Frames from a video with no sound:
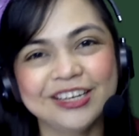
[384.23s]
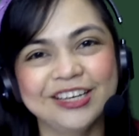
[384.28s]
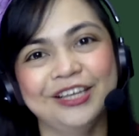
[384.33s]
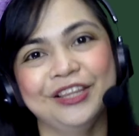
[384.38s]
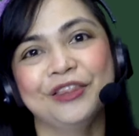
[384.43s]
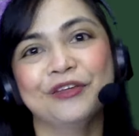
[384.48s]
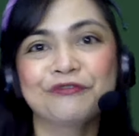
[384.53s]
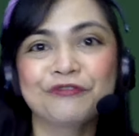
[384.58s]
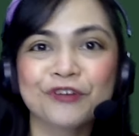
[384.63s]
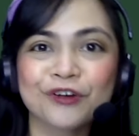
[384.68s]

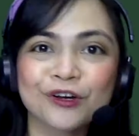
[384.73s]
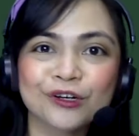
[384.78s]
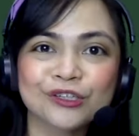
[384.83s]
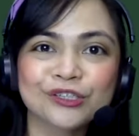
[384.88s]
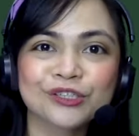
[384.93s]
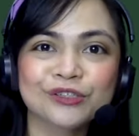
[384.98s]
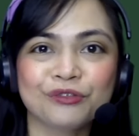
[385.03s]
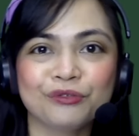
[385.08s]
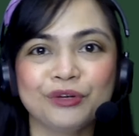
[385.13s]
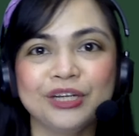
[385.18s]
The
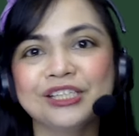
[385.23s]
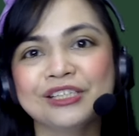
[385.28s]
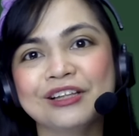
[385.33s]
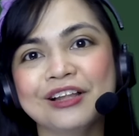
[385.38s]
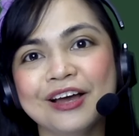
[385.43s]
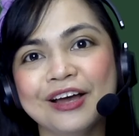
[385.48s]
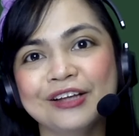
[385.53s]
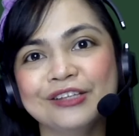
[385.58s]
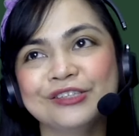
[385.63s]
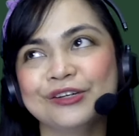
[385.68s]
first three
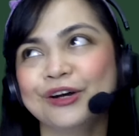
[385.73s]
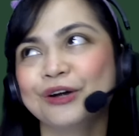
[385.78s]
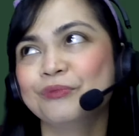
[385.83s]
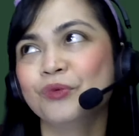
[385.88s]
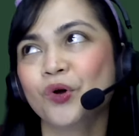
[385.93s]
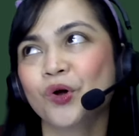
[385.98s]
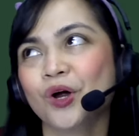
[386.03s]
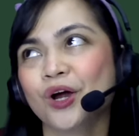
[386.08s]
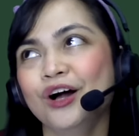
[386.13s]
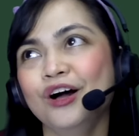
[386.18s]
slides are
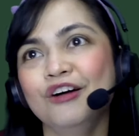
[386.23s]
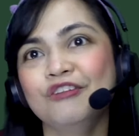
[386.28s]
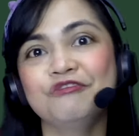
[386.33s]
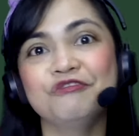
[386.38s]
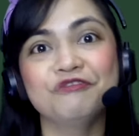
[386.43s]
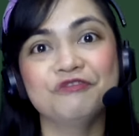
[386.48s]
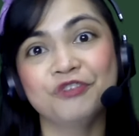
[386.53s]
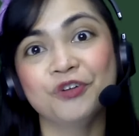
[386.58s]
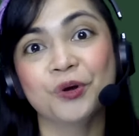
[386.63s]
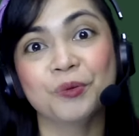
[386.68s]
more of
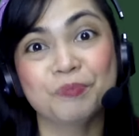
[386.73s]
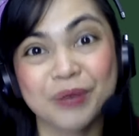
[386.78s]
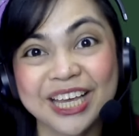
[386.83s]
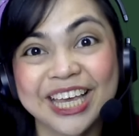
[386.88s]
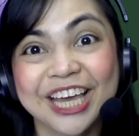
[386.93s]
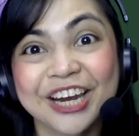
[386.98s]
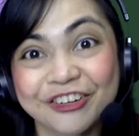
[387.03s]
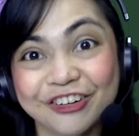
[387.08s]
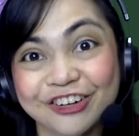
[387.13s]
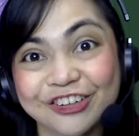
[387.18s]
for
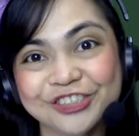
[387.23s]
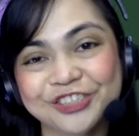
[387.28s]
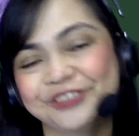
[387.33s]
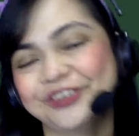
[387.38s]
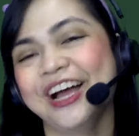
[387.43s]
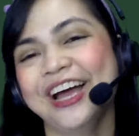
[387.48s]
beginners,